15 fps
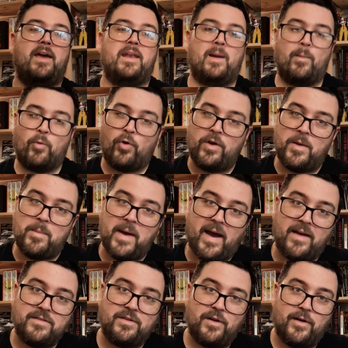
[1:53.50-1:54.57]
Now I'm going to
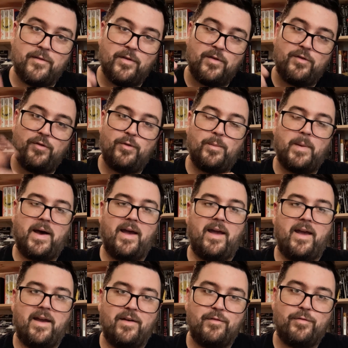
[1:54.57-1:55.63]
pass it over to
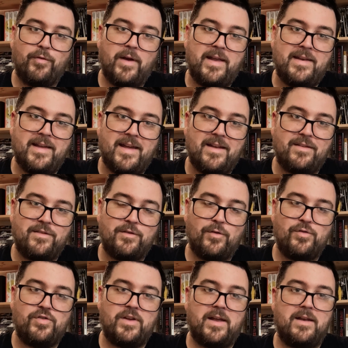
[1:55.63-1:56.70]
my friend and
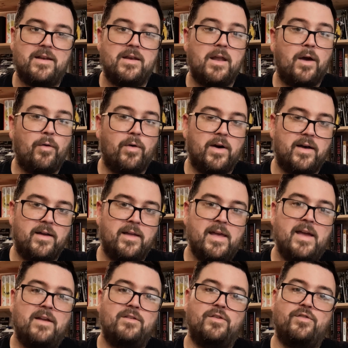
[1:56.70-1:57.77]
associate Noah
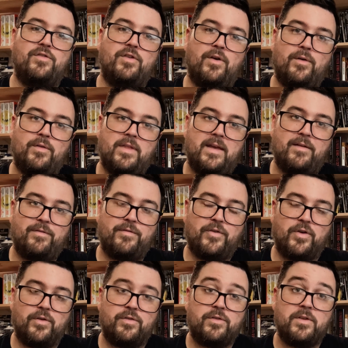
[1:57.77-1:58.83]
to show the
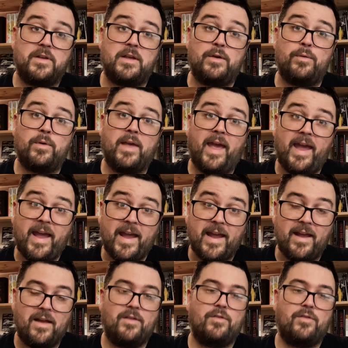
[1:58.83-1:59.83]
first UK